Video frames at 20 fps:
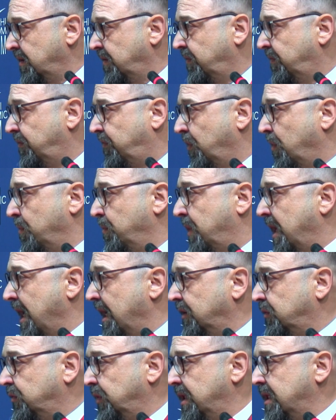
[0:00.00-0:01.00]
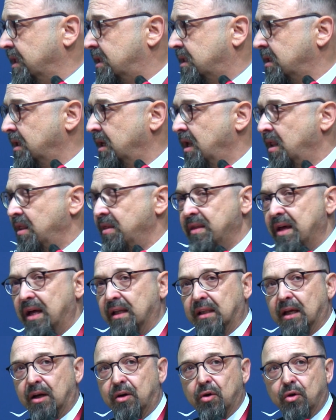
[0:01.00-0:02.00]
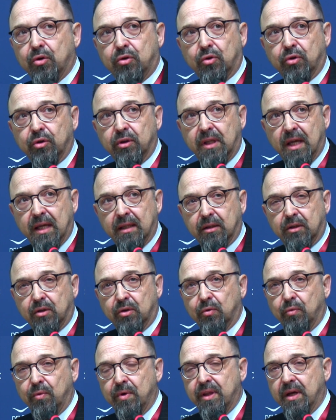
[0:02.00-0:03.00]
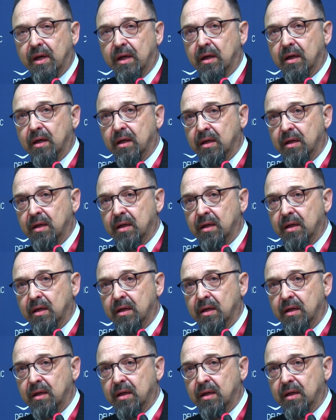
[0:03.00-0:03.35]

from countries that are not content with the